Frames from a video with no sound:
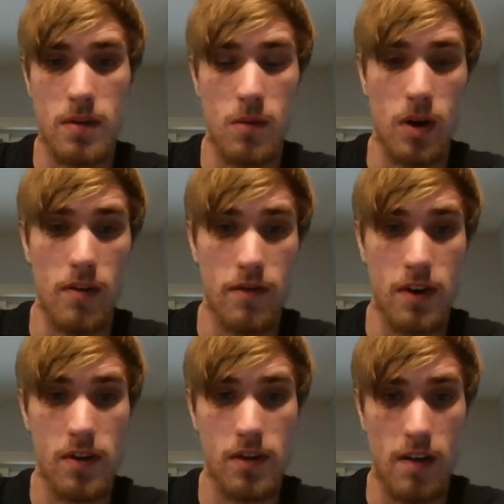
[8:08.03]
well,
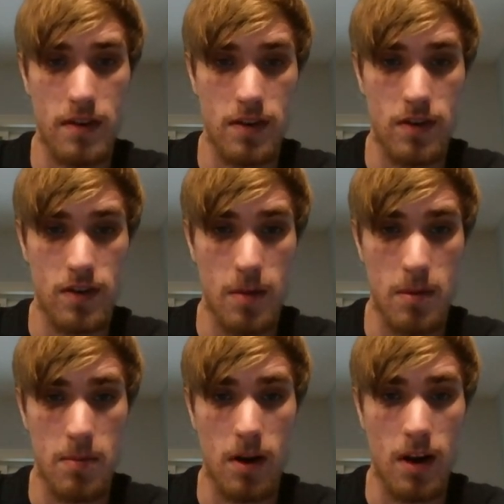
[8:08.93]
first off, he's just
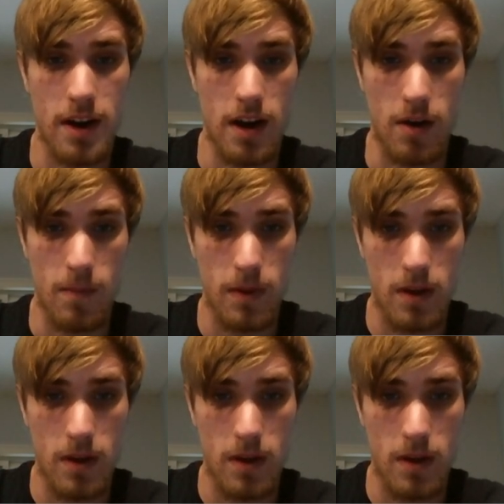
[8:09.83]
up a pawn now.